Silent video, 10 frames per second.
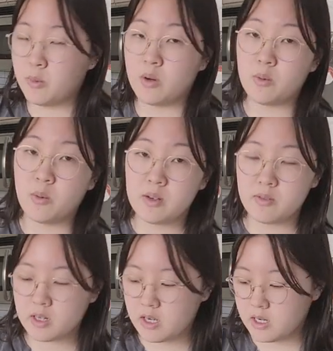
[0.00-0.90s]
well,
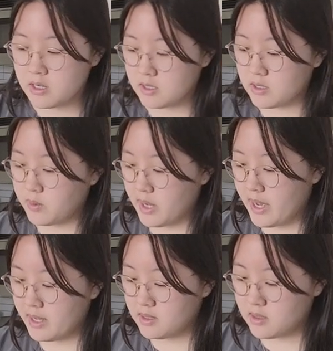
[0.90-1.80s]
one ricotta, because I
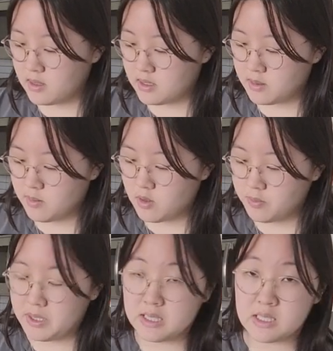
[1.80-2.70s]
had these
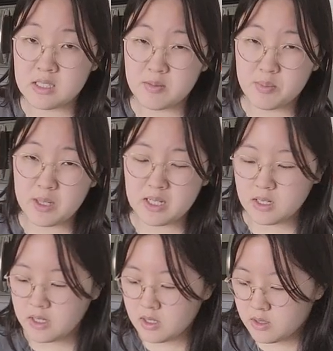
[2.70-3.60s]
small pieces of
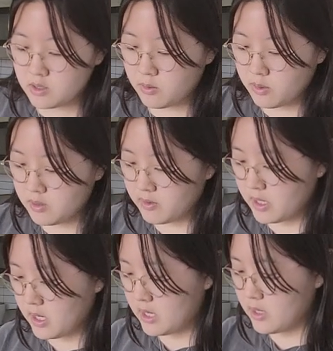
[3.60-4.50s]
bread. So one
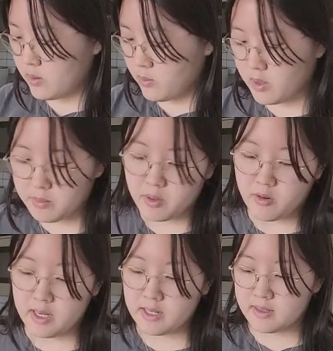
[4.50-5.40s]
ricotta, one
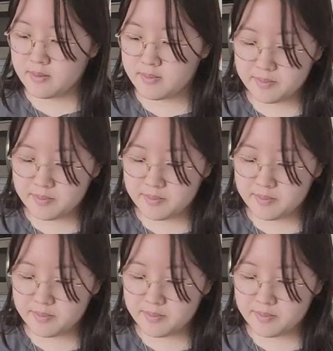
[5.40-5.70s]
burrata.